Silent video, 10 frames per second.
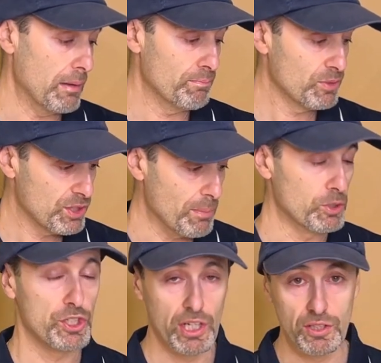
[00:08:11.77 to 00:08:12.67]
some
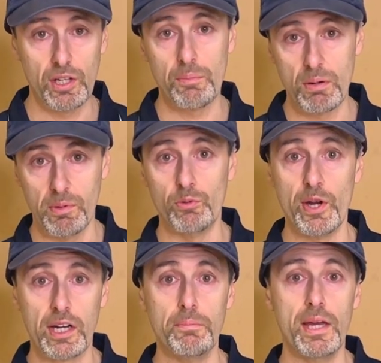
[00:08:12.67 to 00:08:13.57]
jigs that I probably
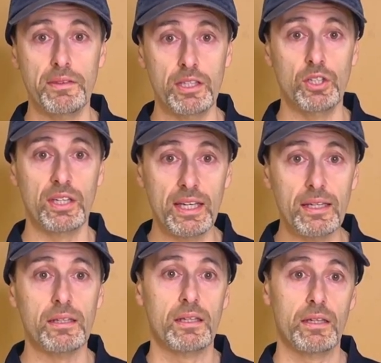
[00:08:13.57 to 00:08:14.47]
recommend that you
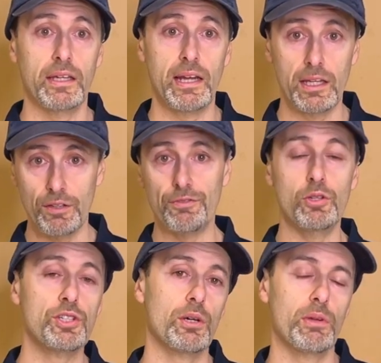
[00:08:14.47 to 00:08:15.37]
get, you know, in the
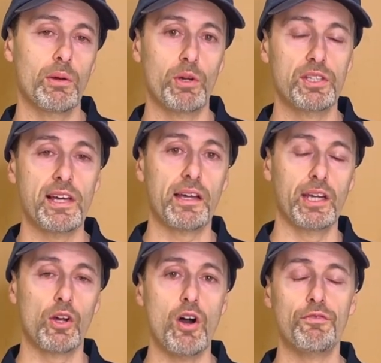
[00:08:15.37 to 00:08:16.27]
future when you start getting
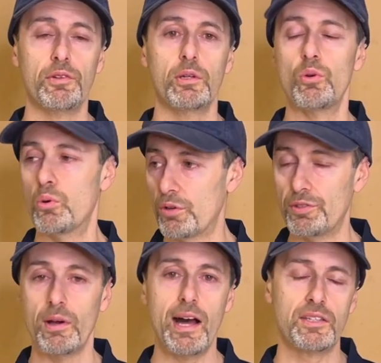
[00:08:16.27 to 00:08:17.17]
confident, or if
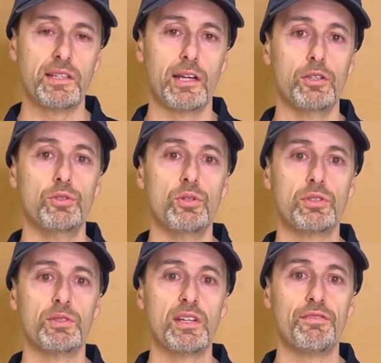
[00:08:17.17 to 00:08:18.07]
you are starting to do some
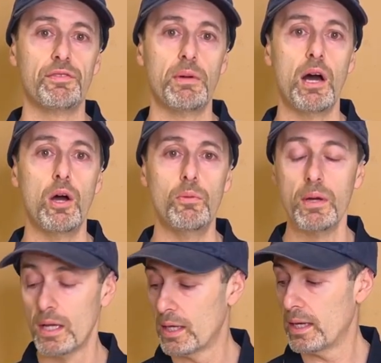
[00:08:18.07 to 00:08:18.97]
stuff from home,
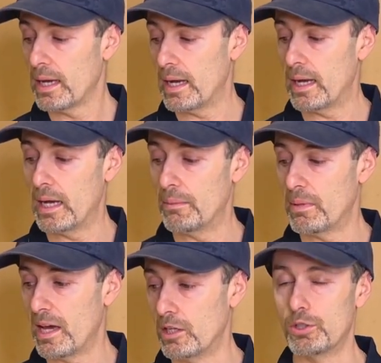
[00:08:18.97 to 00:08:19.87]

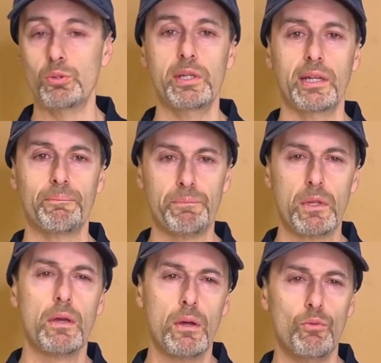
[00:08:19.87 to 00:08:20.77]
and doing
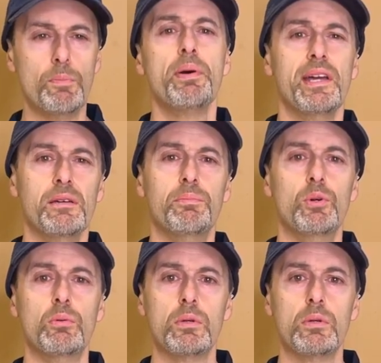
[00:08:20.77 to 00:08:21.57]
repeatable